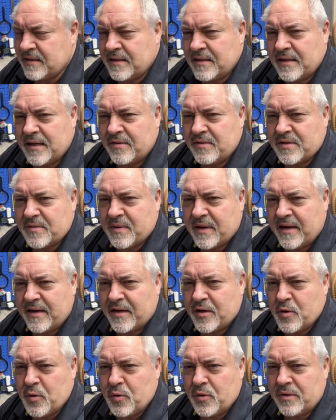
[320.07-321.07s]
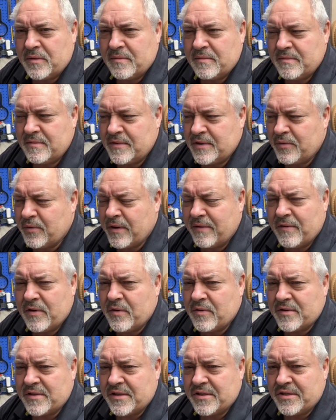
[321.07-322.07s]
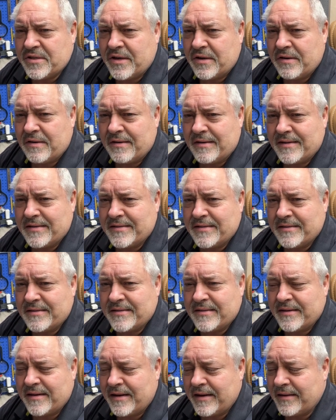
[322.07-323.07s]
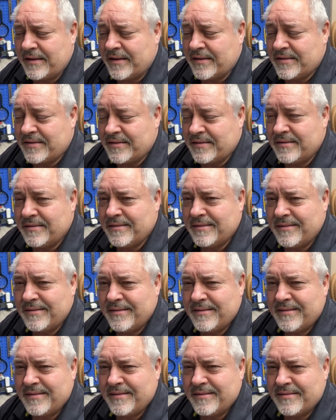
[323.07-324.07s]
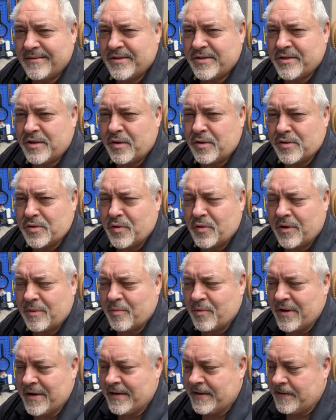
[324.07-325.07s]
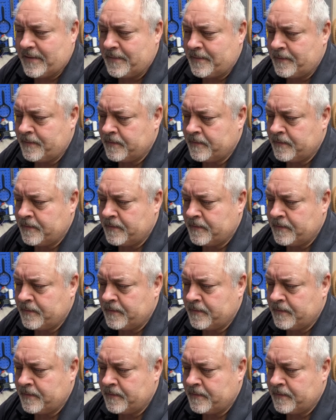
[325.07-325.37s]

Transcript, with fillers: That was kind of cool. You wouldn't even know it was a shuttle unless you said, hey, that's, the shuttle's going up right now.